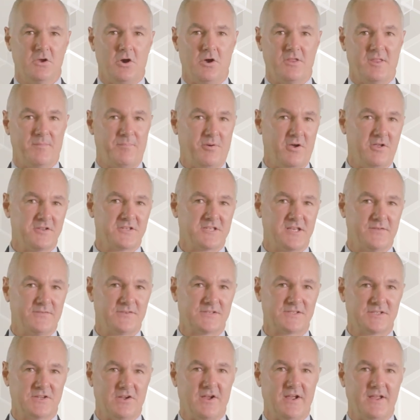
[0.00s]
On the positive
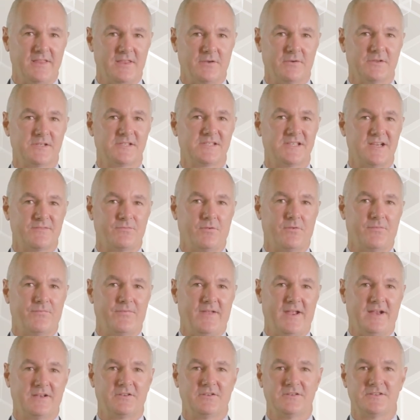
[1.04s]
side, there are several
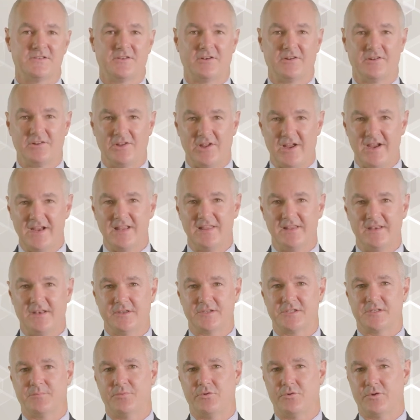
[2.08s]
factors that are likely to
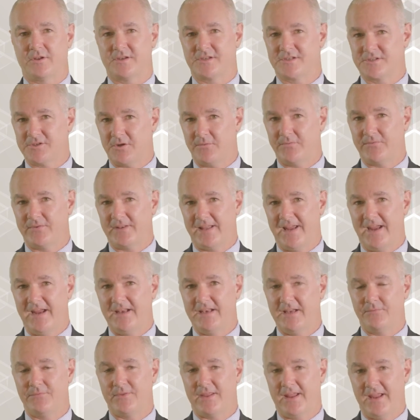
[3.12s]
support a soft
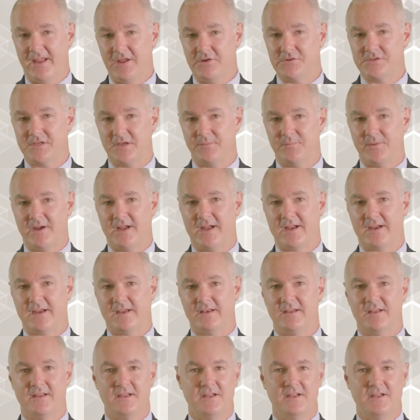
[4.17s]
landing for the housing market.